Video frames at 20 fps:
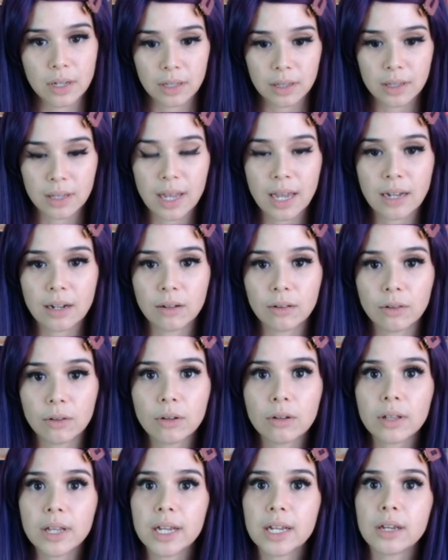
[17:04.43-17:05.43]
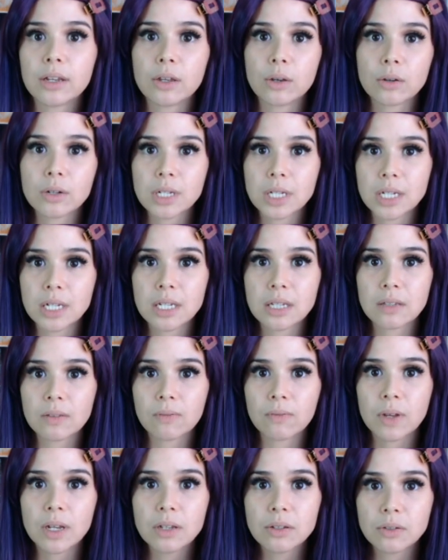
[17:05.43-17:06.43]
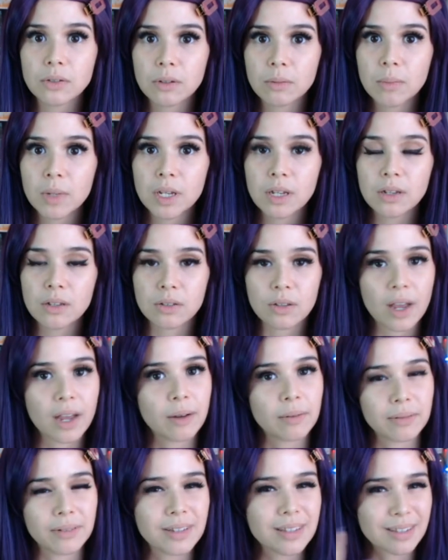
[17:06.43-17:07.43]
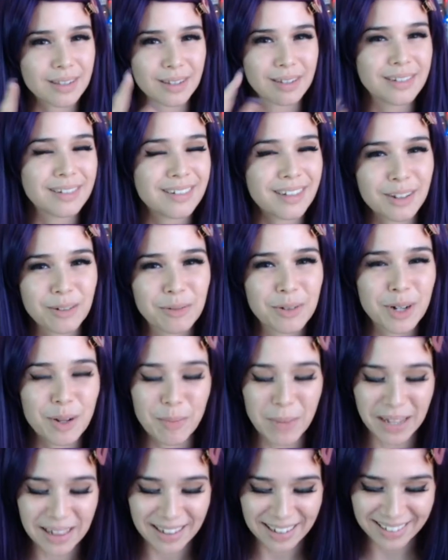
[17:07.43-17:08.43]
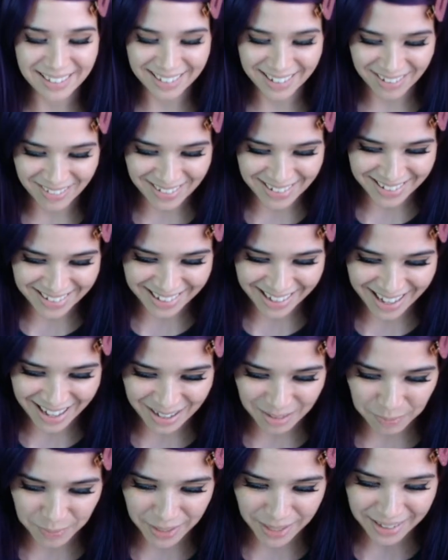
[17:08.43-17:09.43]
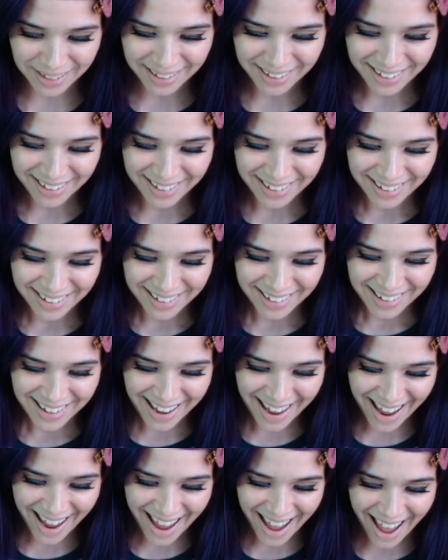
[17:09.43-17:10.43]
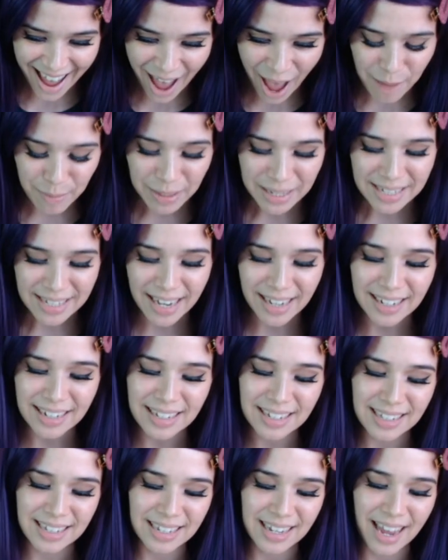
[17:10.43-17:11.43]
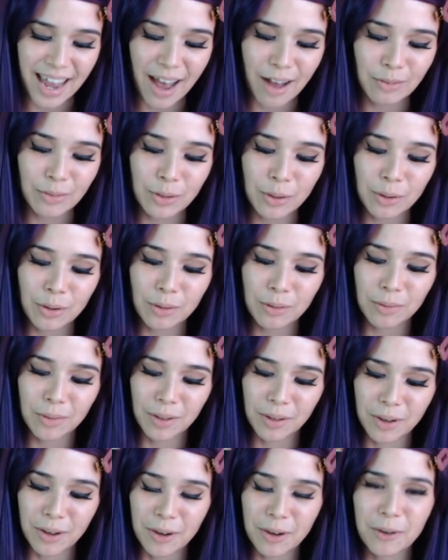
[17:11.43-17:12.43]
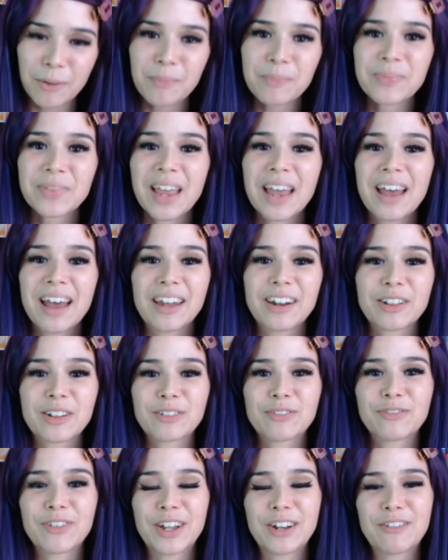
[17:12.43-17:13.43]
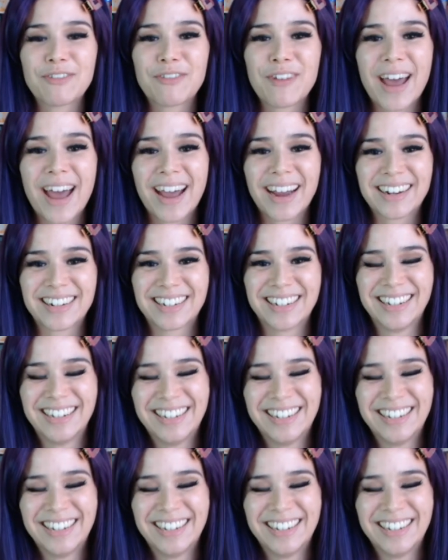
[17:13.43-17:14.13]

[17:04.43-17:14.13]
that look like a Yoshi's face to me, so that's another one on my list I want to get. But yeah, I'm excited to see how Noel will go. Another fun fact